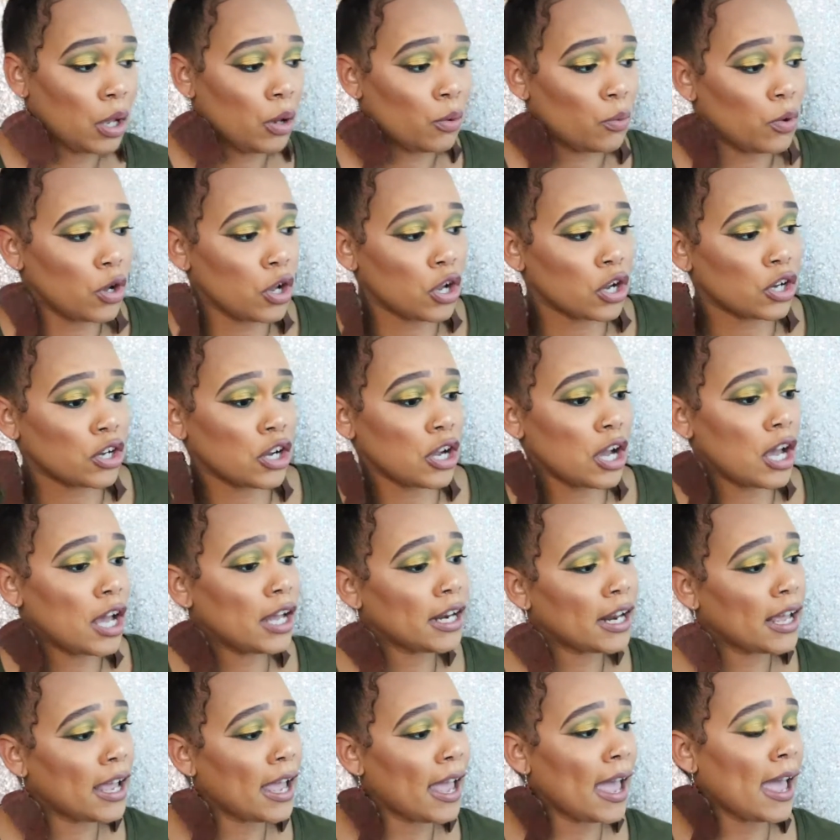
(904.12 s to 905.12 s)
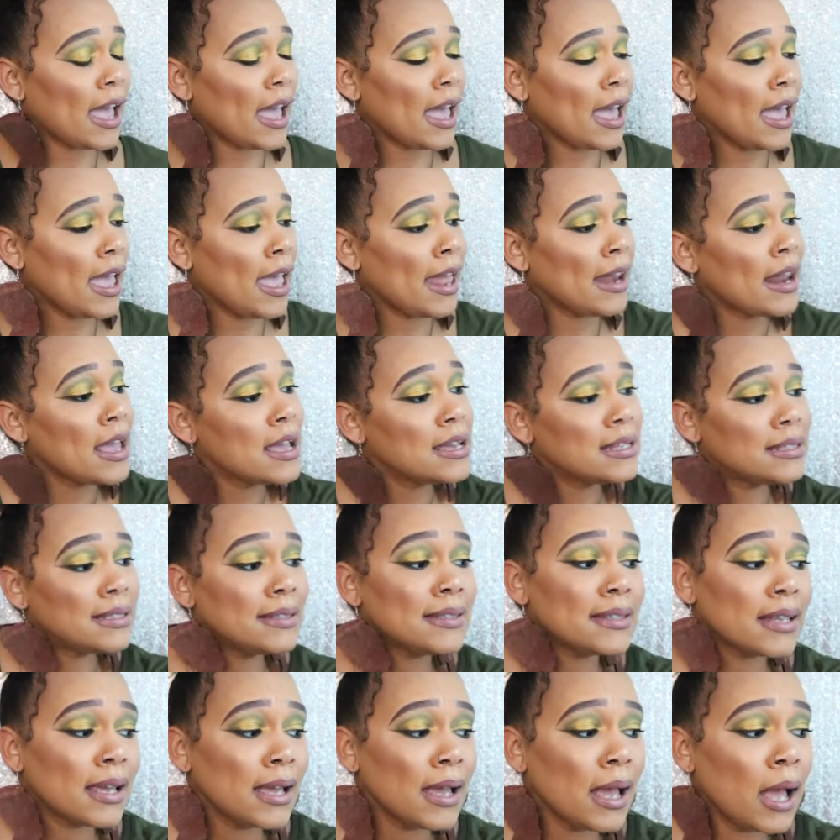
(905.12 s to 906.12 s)
We're gonna add
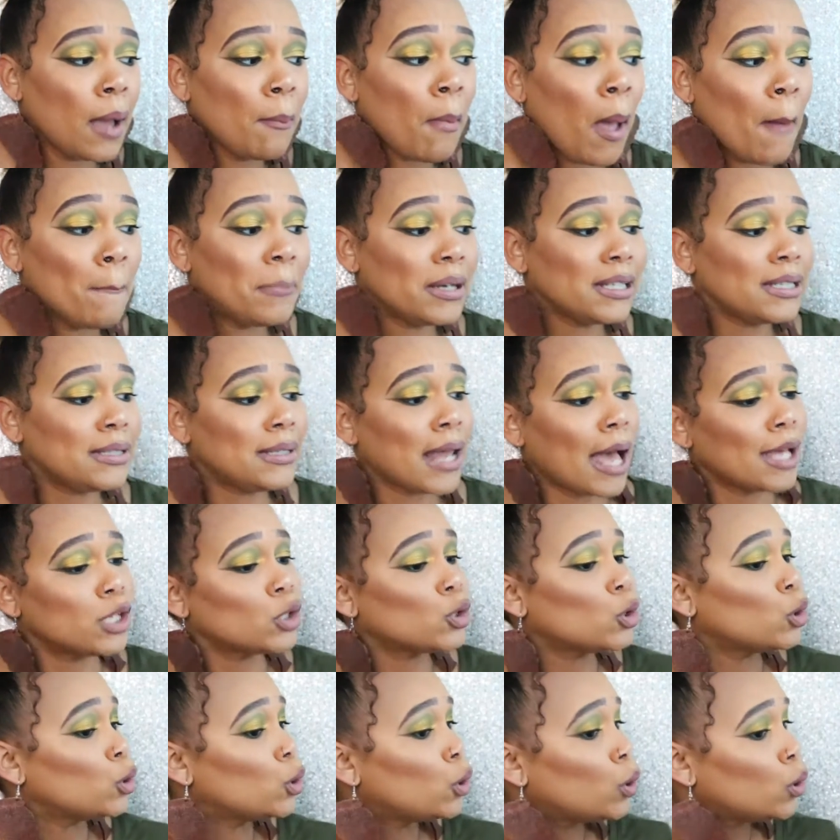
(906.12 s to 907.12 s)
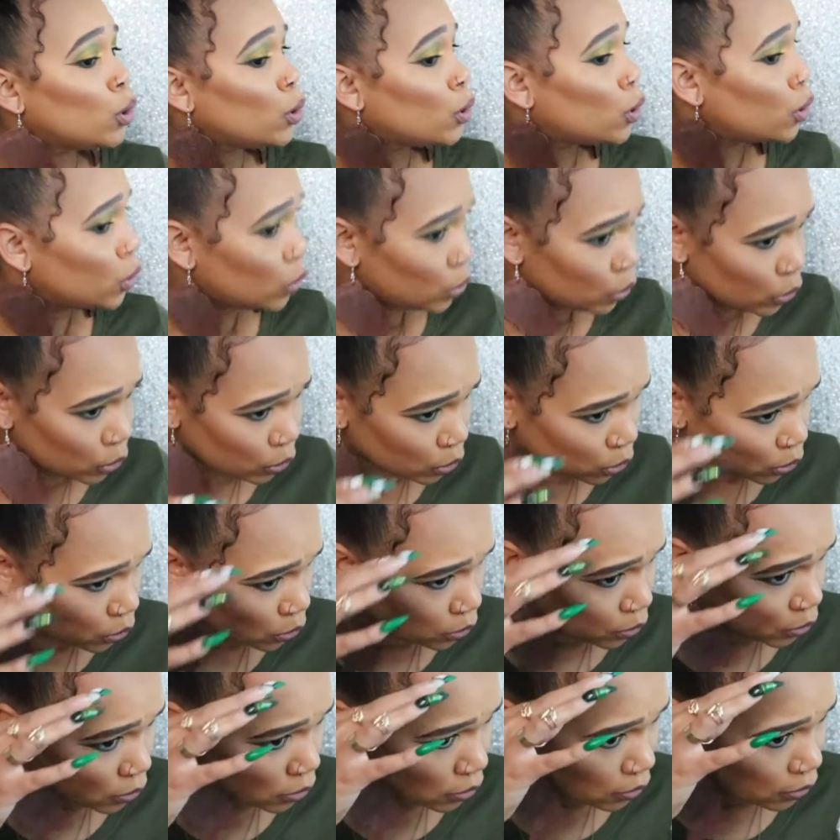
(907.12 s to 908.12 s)
some
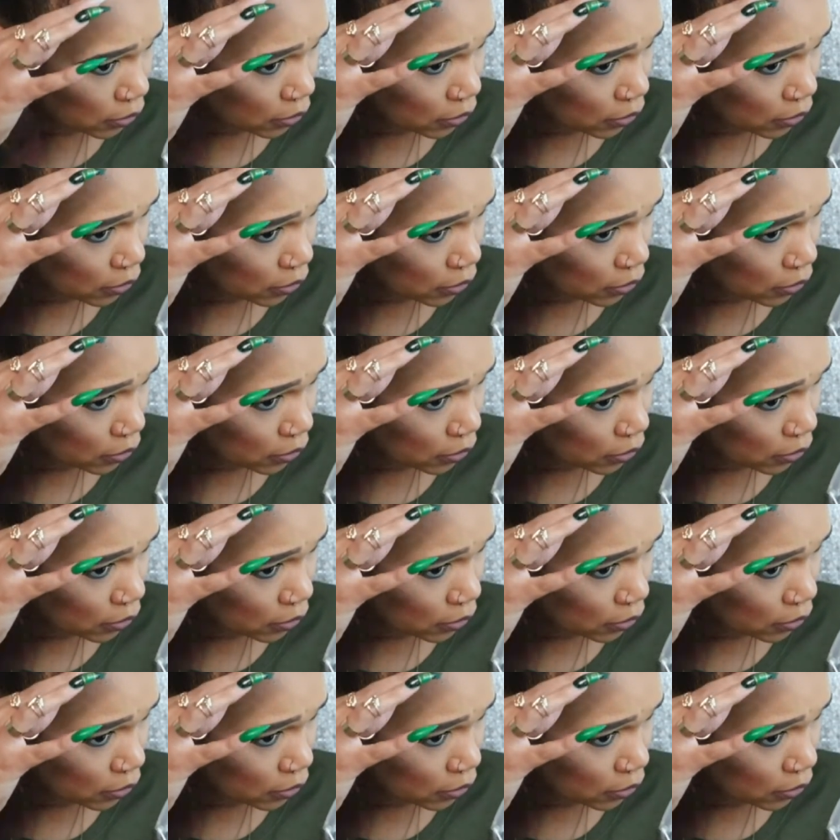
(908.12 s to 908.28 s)
bedazzles.